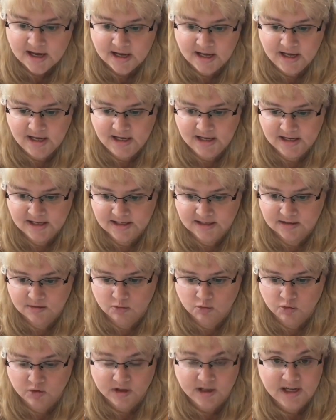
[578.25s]
He is
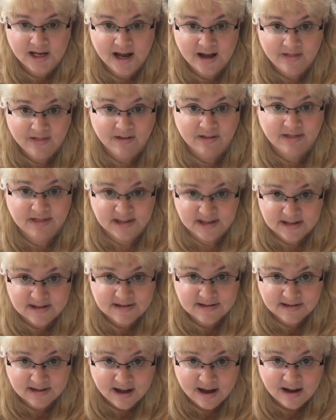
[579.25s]
really on the
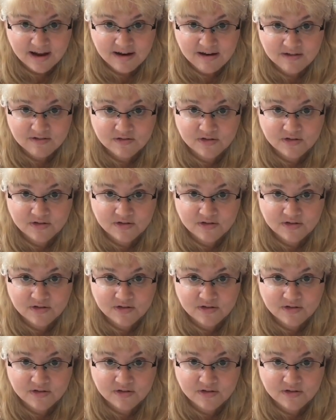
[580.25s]
thin side